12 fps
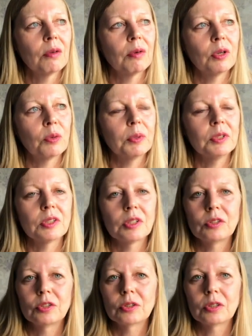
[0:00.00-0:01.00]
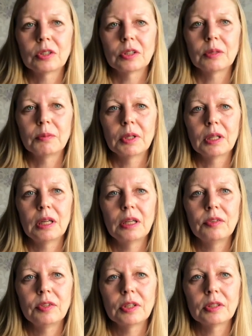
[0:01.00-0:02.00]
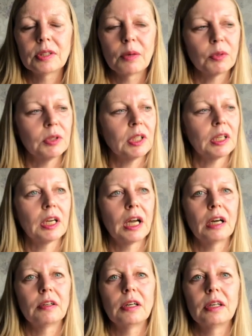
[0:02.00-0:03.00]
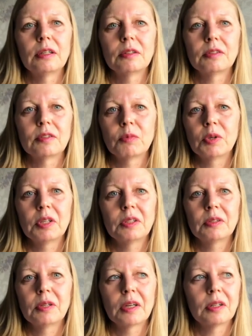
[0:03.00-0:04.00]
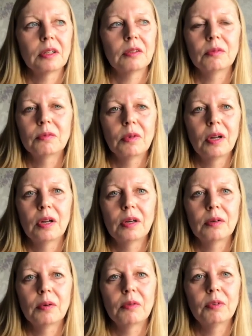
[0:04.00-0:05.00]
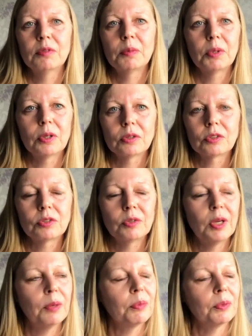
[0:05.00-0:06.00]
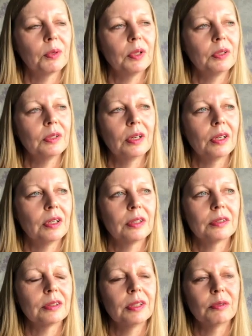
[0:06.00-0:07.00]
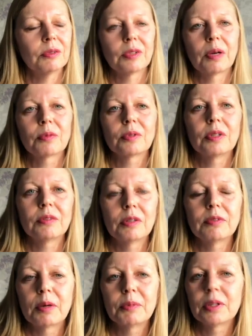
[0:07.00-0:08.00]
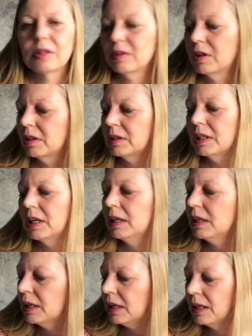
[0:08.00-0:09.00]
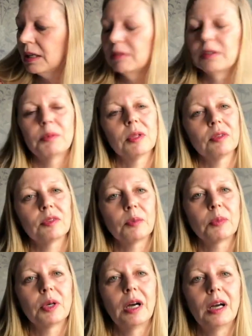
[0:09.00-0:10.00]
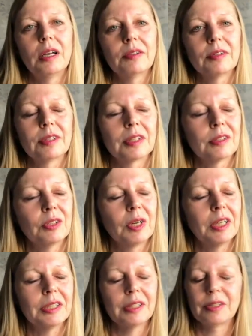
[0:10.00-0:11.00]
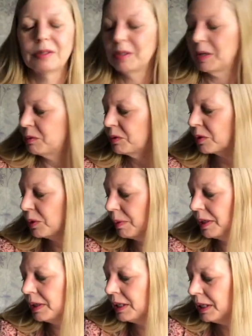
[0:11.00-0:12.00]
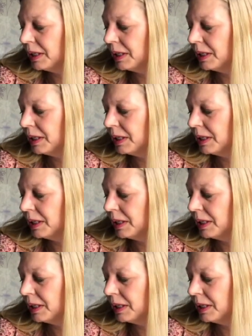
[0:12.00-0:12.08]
went up into the jungle in Malaysia, Tamil Nagara. We had a riverboat trip. It was absolutely a fabulous holiday, fabulous surprise. I had no idea that that was coming.